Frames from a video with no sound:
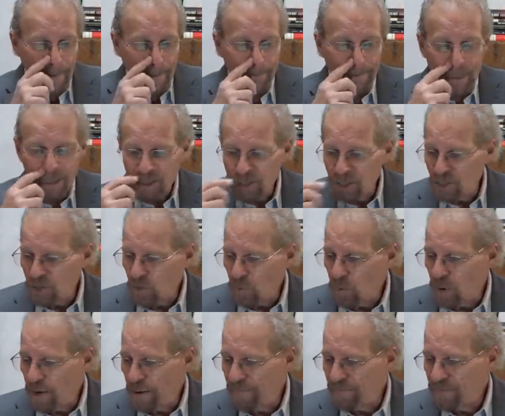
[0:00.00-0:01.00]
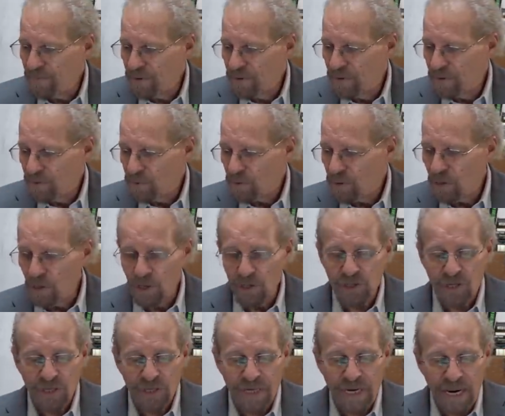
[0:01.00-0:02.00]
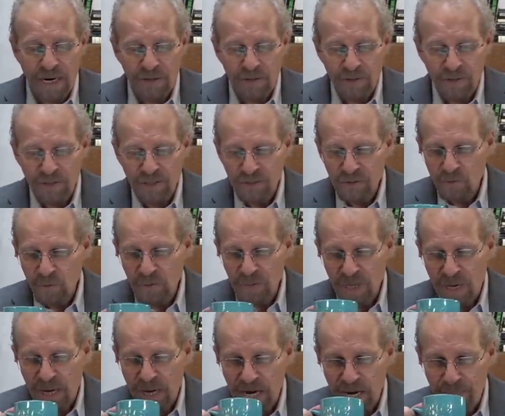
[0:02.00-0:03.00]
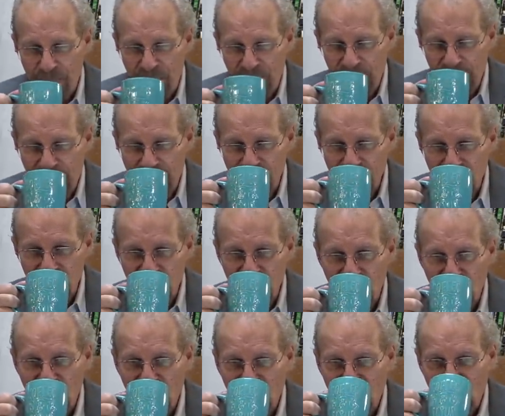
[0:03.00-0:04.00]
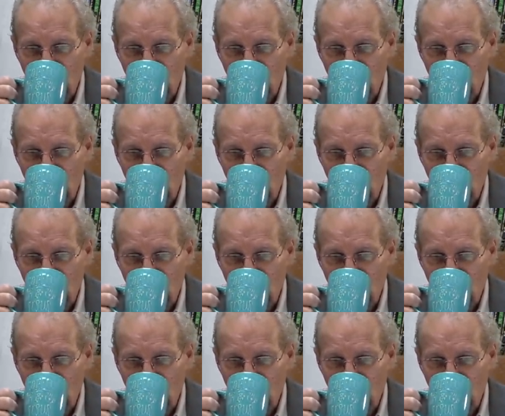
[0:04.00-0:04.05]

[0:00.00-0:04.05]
This is the one, close encounters with a hybrid entity.